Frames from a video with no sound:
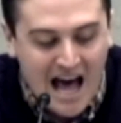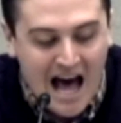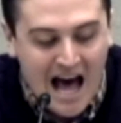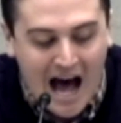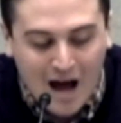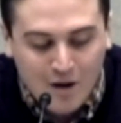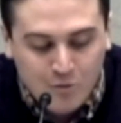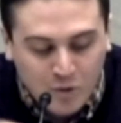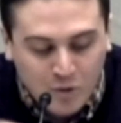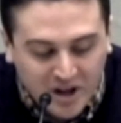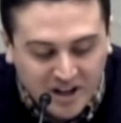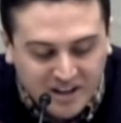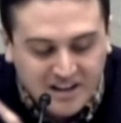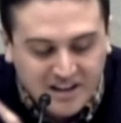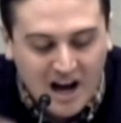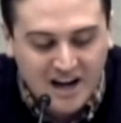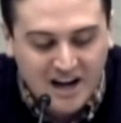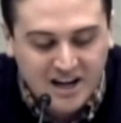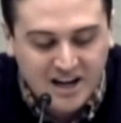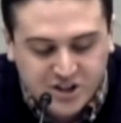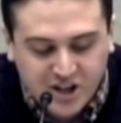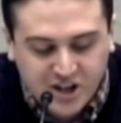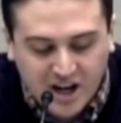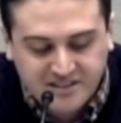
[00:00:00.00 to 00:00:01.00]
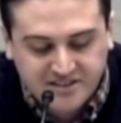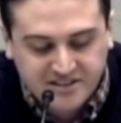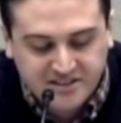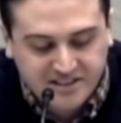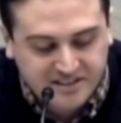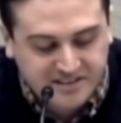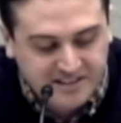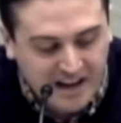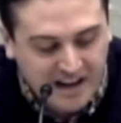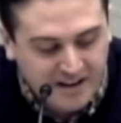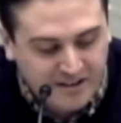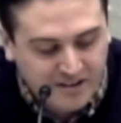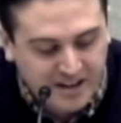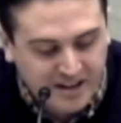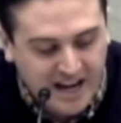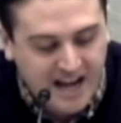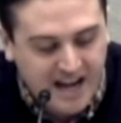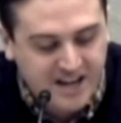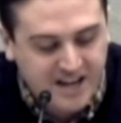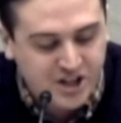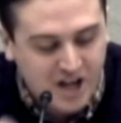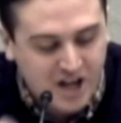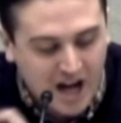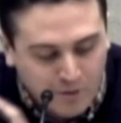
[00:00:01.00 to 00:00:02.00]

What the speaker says: I will not adjust to segregation.